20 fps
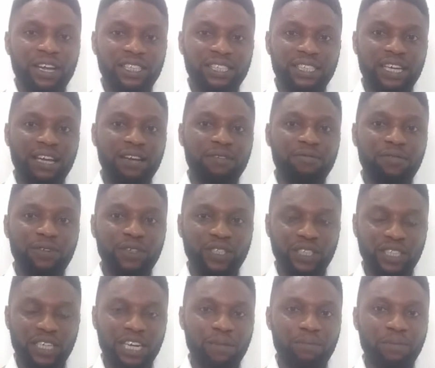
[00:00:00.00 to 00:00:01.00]
saying
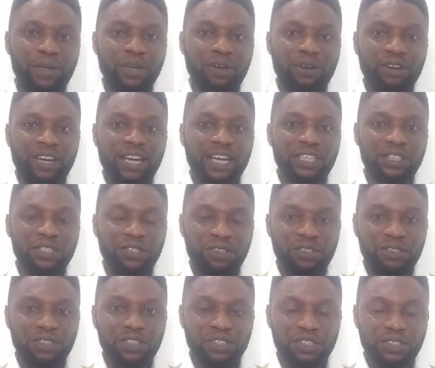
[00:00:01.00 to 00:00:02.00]
sleep in
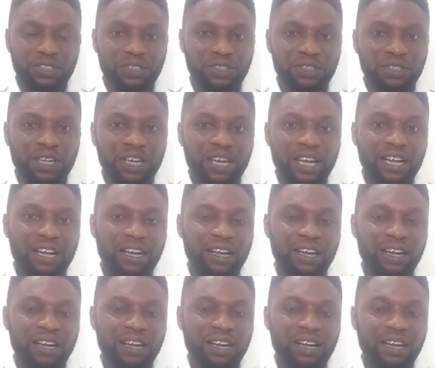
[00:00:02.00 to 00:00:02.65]
connection to